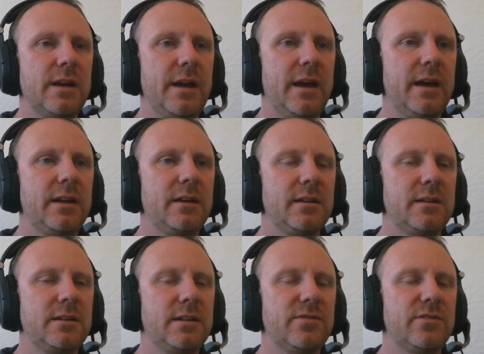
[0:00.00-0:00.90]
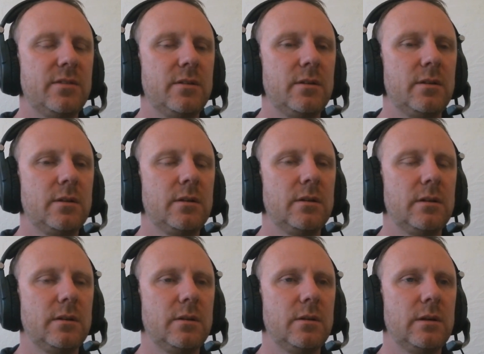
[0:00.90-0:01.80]
at different
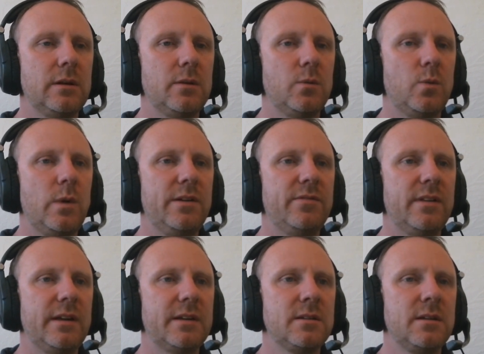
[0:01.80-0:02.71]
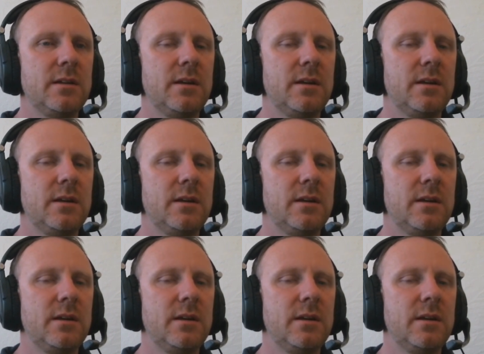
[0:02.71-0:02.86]
wavelengths.